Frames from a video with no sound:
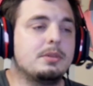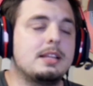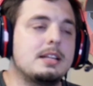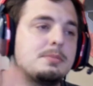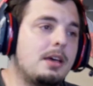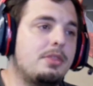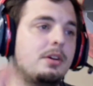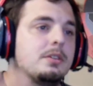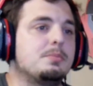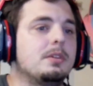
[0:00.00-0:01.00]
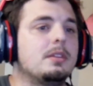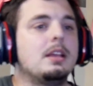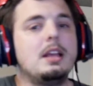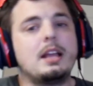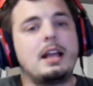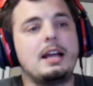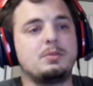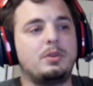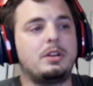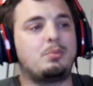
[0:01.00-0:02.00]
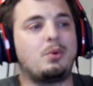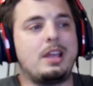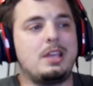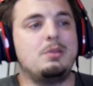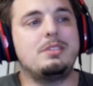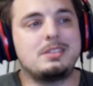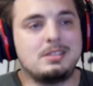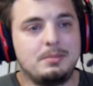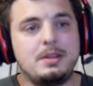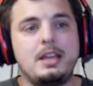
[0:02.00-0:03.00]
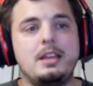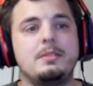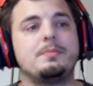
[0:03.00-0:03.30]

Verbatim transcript: But that's my thoughts. But guys, I wanted to bring you this update.